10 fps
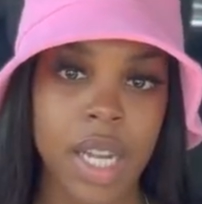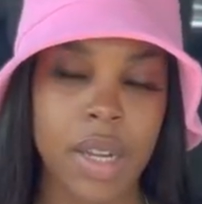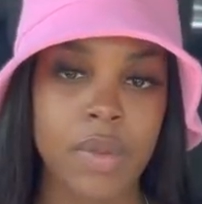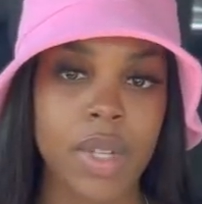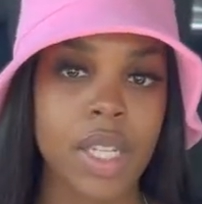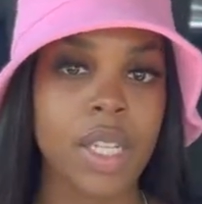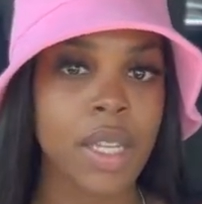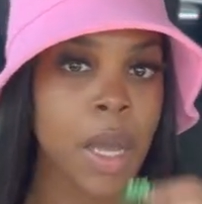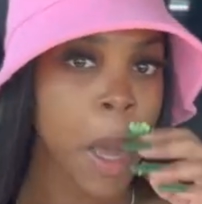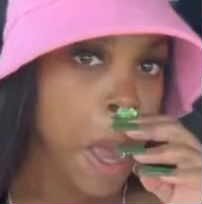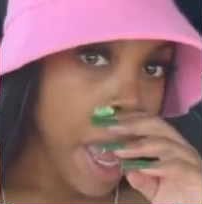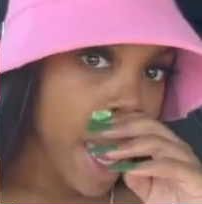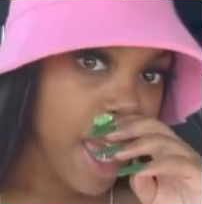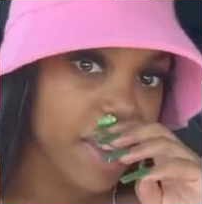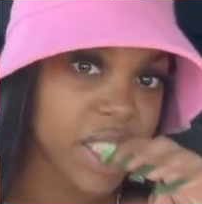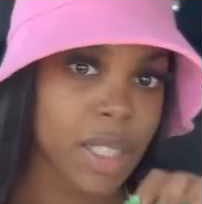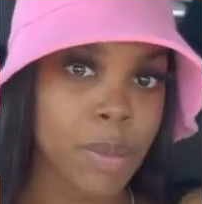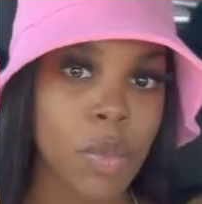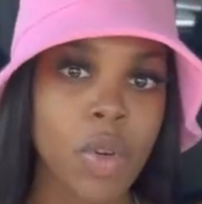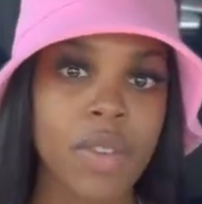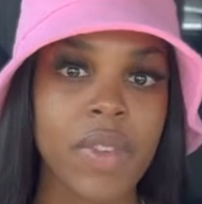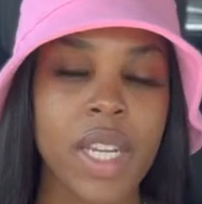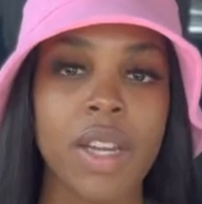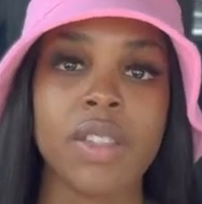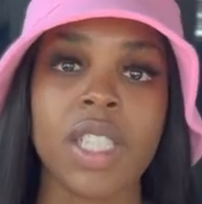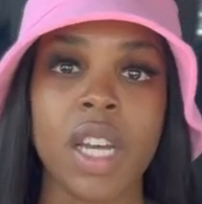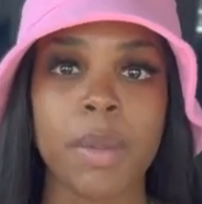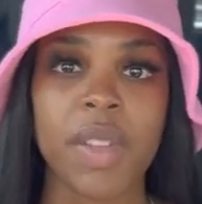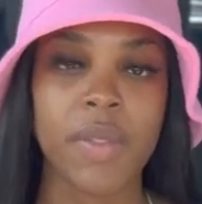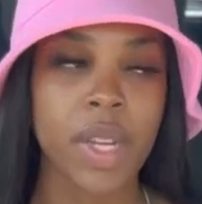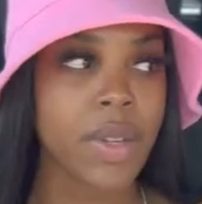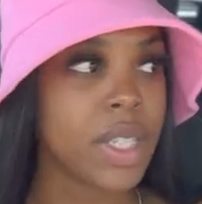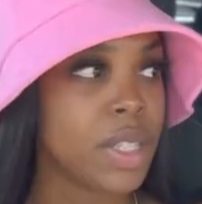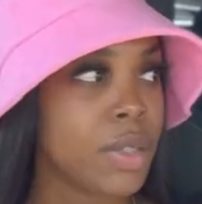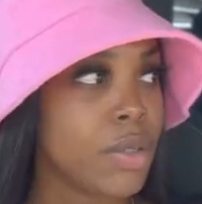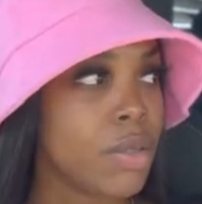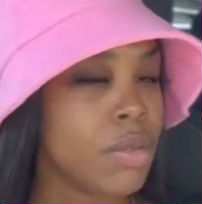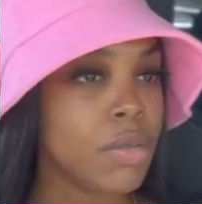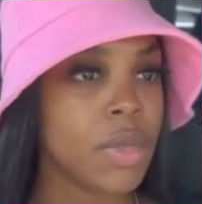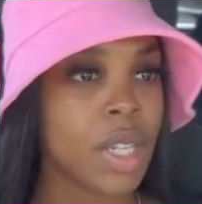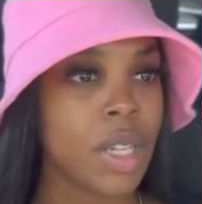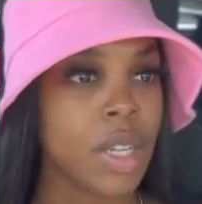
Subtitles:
I really have some more videos coming very soon.